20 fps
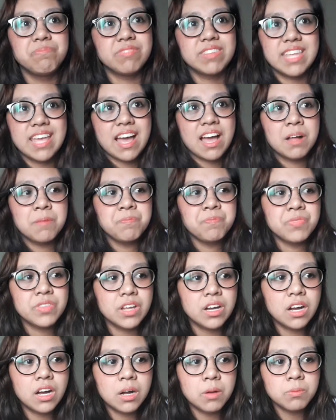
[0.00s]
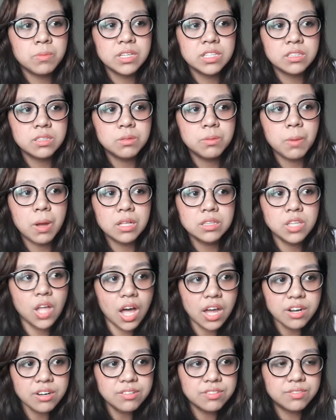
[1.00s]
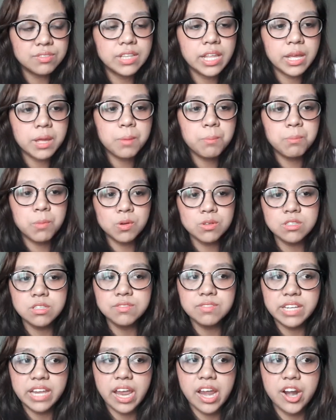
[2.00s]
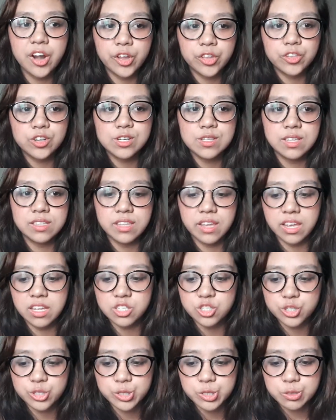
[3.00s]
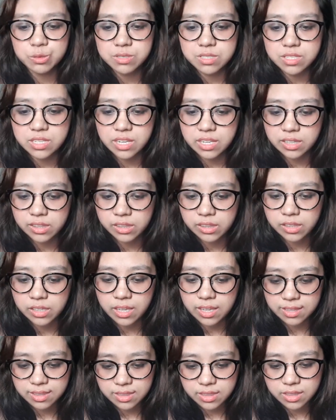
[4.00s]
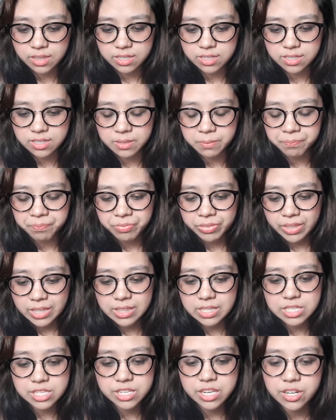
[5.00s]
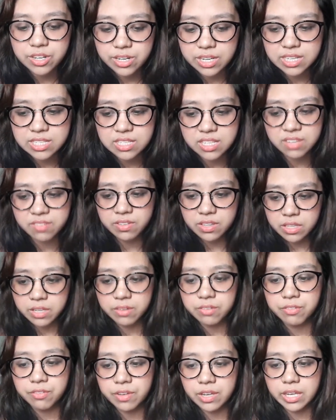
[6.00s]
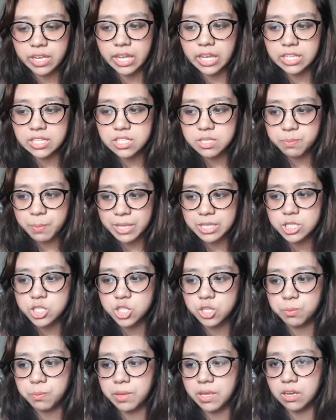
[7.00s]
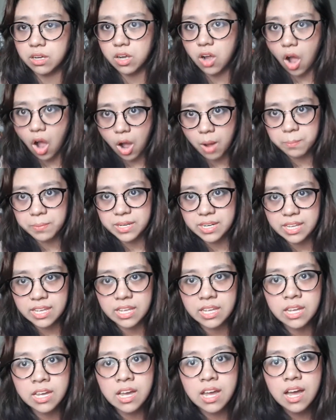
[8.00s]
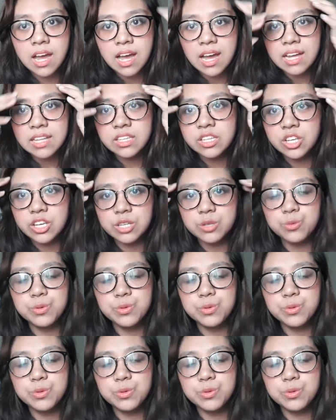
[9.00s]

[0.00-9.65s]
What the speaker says: yeah. And a lot of, like, most of the characters that they introduced in the series, even if it's meant to be a comedy, you can